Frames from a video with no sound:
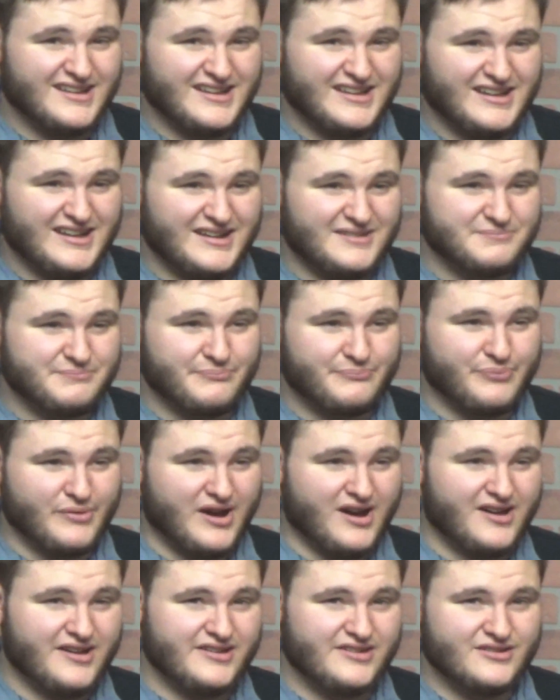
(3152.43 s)

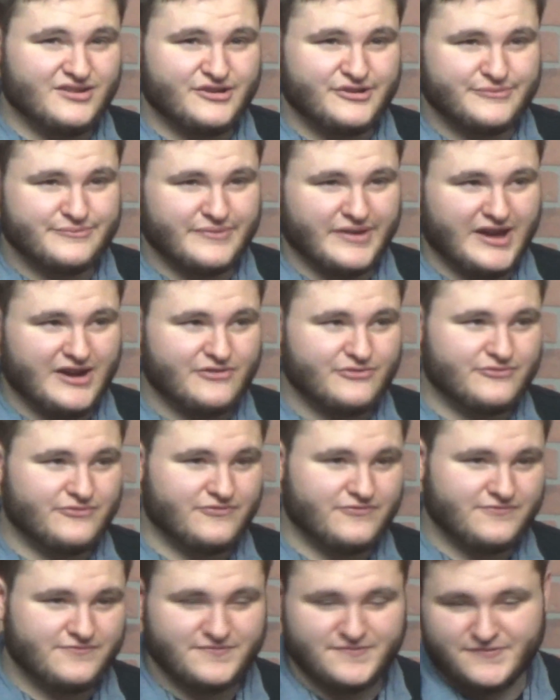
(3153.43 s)
By how
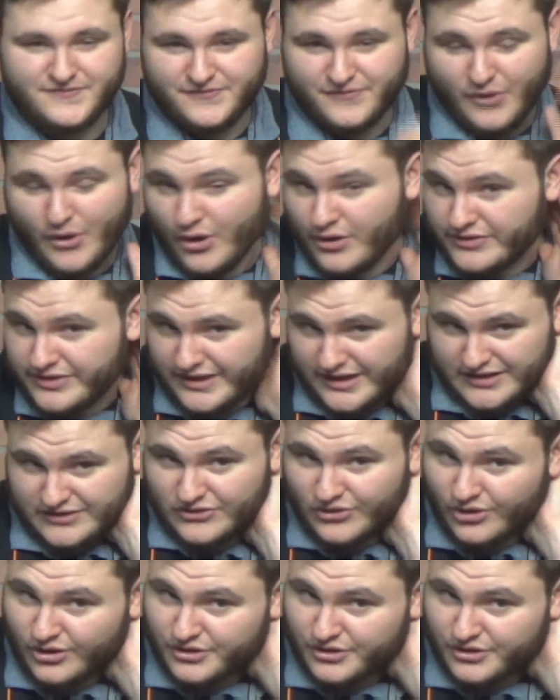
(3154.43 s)
far they can toss a